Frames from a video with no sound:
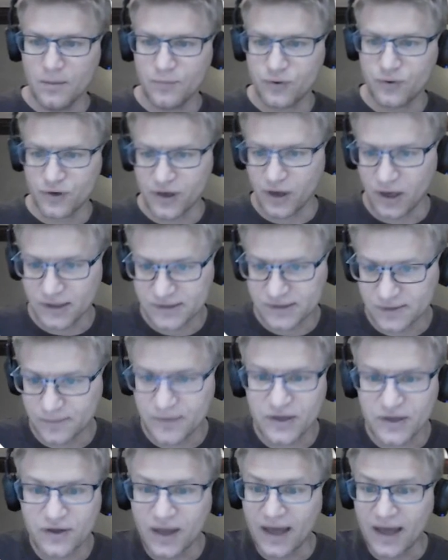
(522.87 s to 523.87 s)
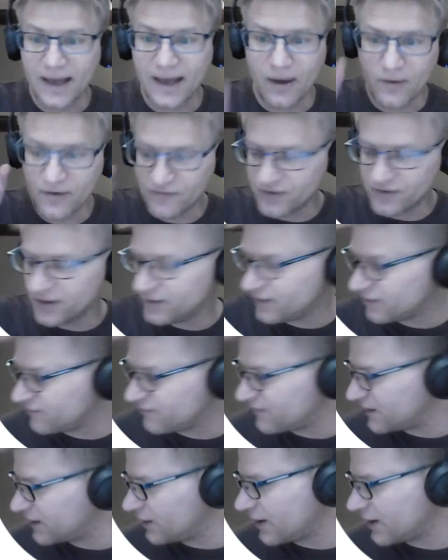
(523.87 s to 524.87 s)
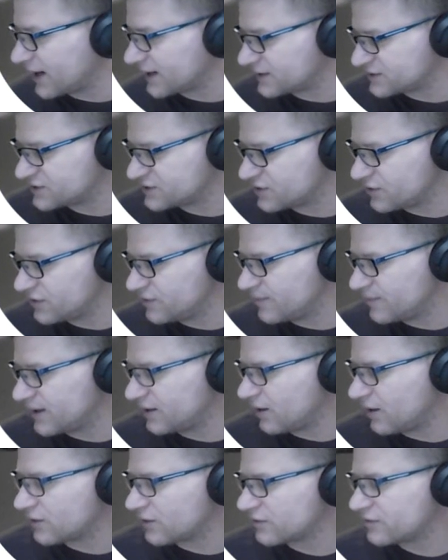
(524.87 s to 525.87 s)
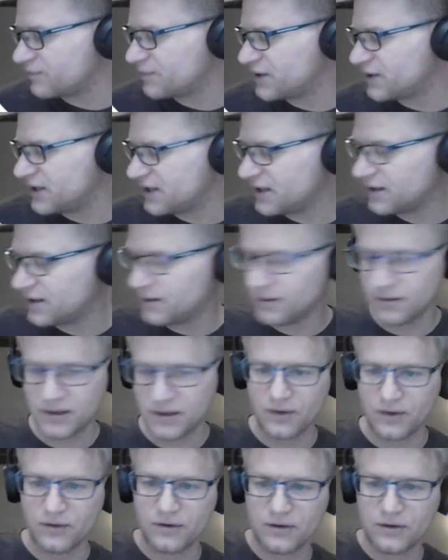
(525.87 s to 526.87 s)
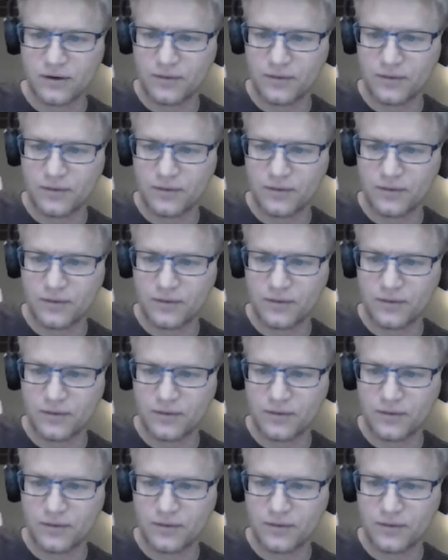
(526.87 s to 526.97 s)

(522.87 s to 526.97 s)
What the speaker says: Pretty awesome. You like how even in this video, I got to show you my daughter's pig, you know, her